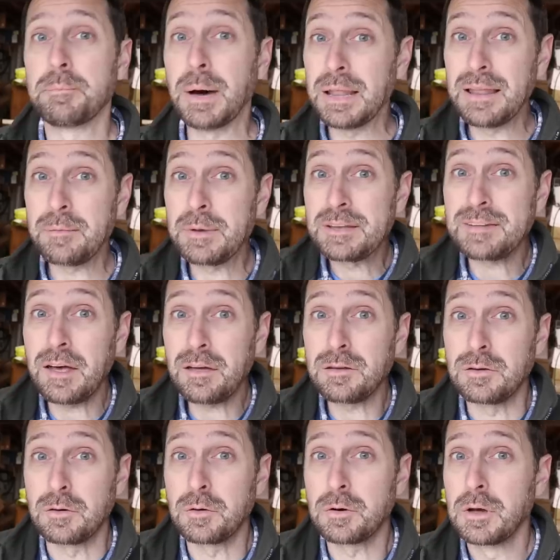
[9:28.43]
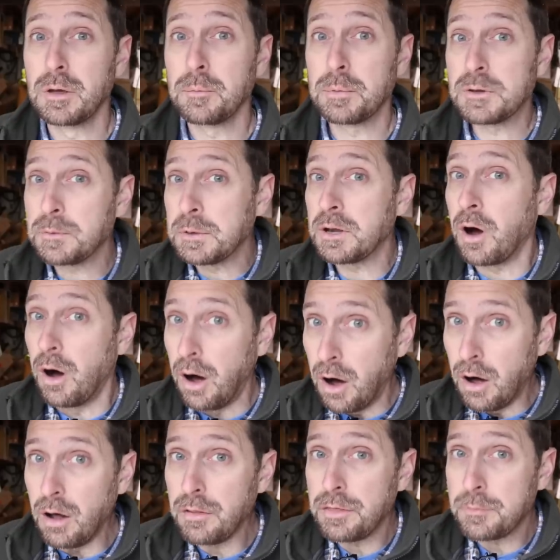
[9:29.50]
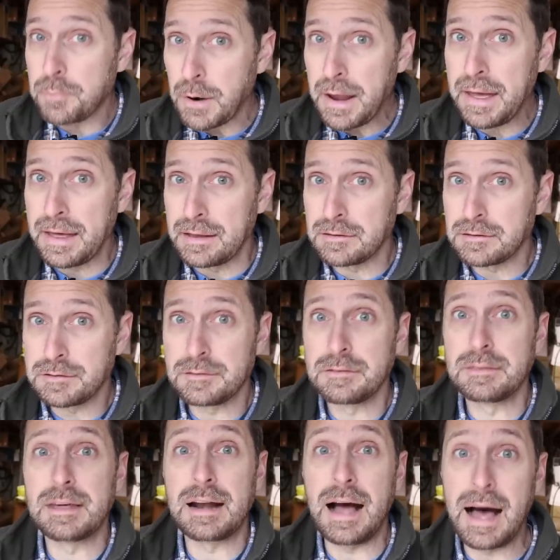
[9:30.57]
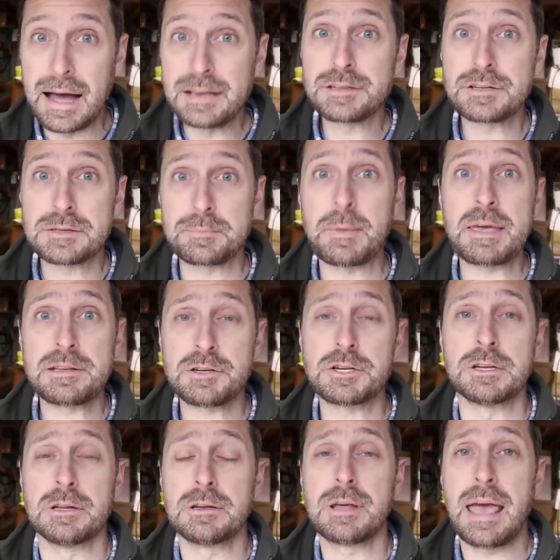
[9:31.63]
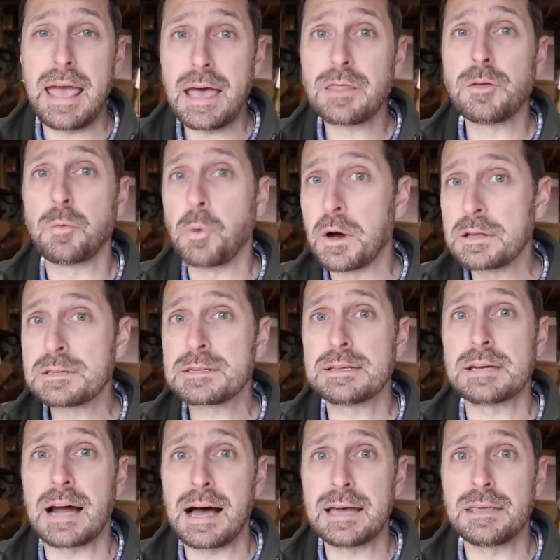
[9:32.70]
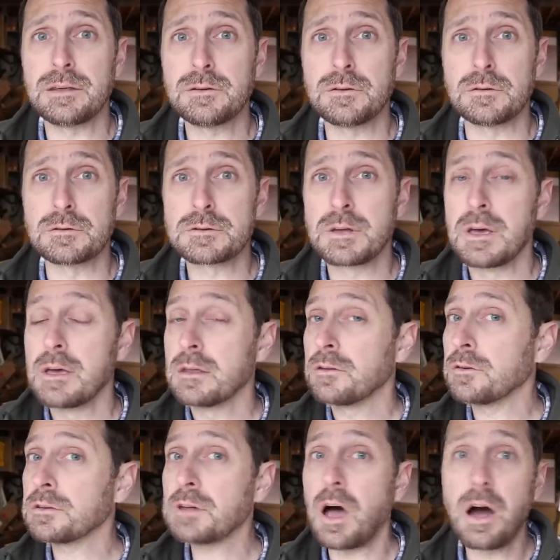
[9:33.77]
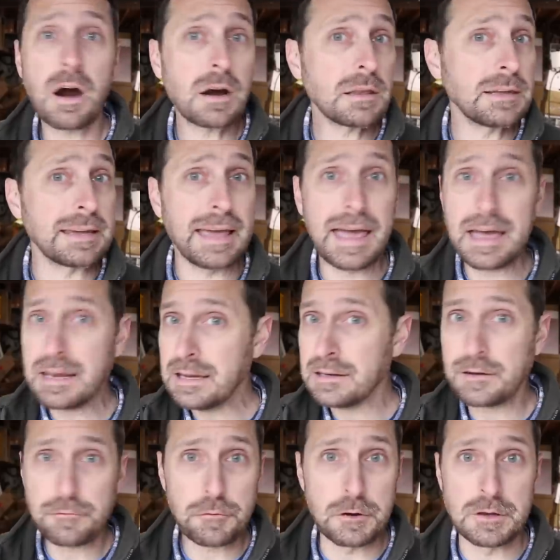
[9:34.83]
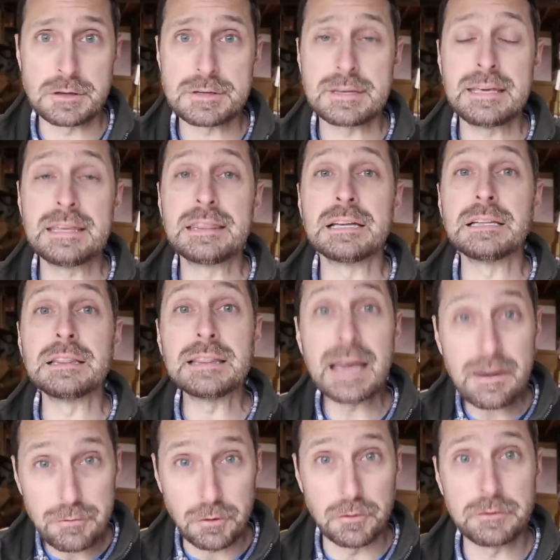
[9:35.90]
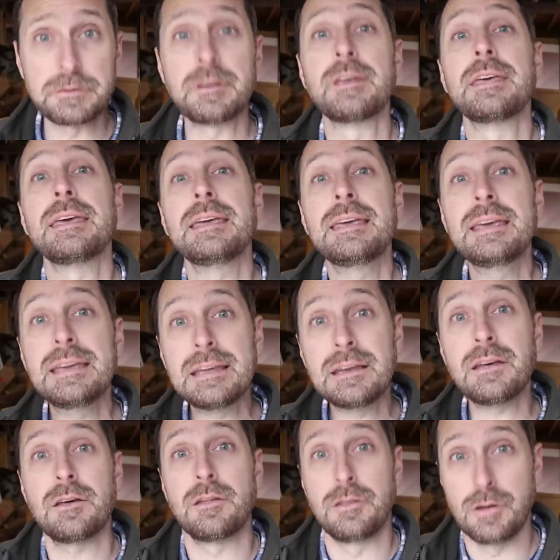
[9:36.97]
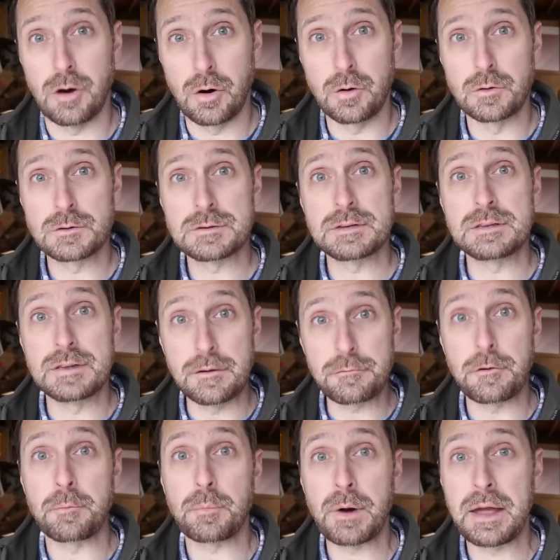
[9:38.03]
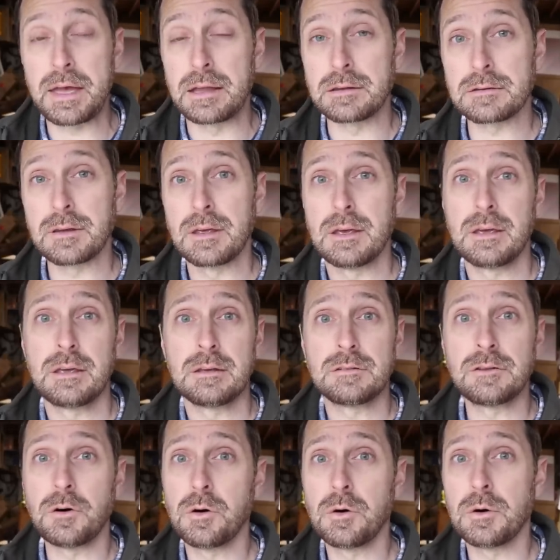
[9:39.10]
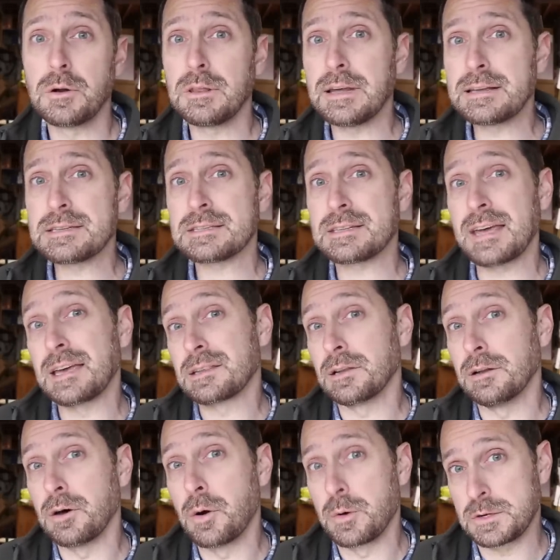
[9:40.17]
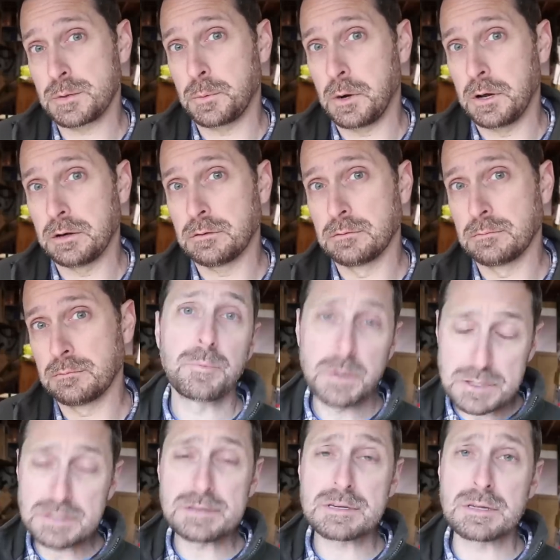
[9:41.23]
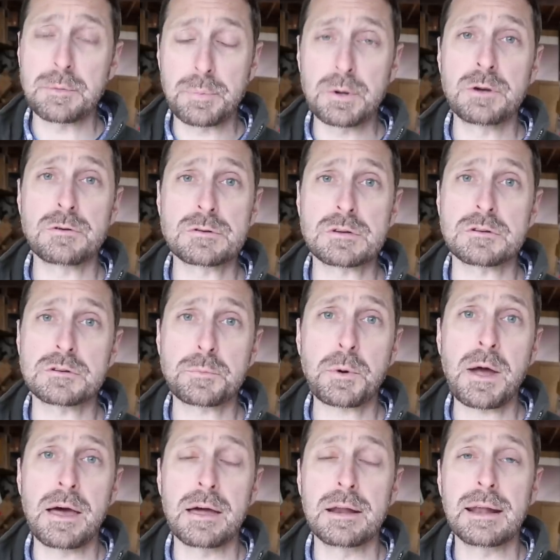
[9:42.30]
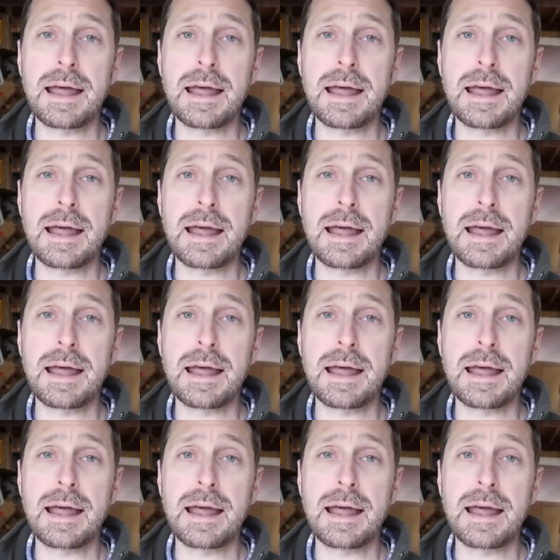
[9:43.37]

But let me tell you, between all the brands that I just mentioned and the ones that I used, there is hardly any difference in the levels in those different brands. So let's take the lowest one, which is the producer's pride.